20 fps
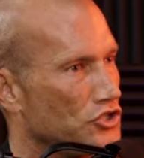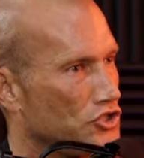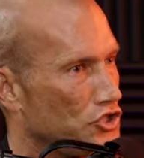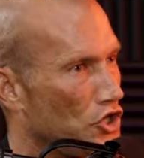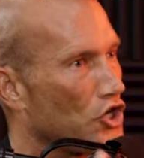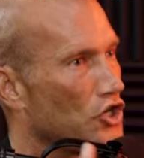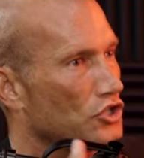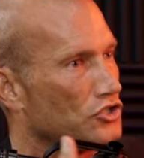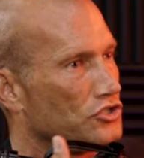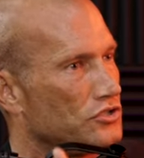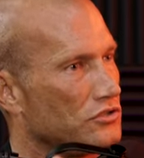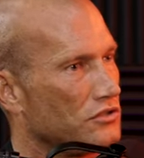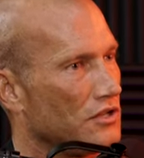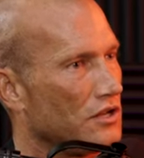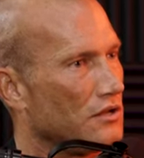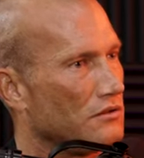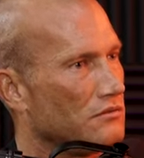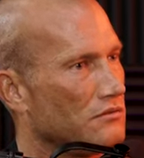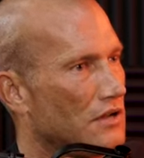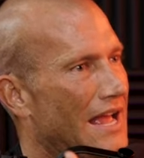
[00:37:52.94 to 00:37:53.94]
church,
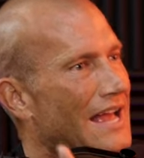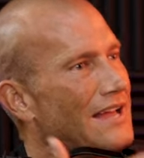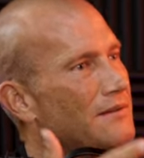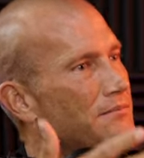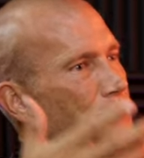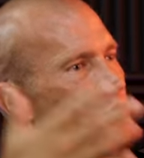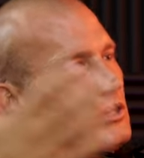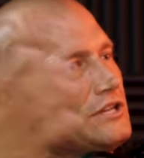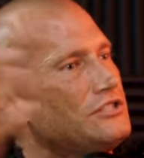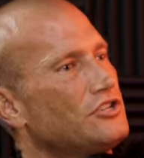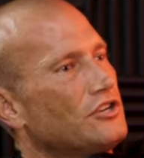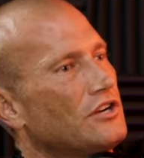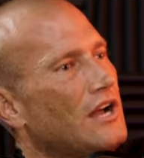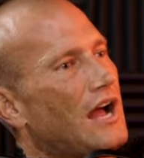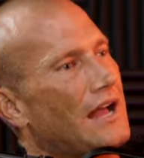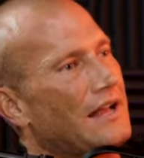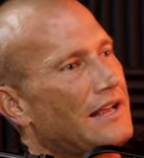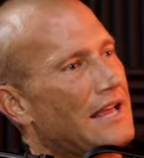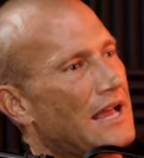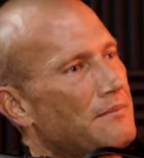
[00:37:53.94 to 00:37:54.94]
the head preacher
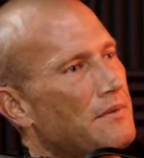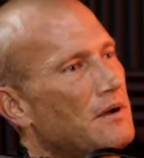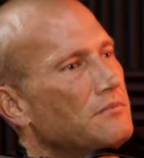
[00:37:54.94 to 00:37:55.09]
guy came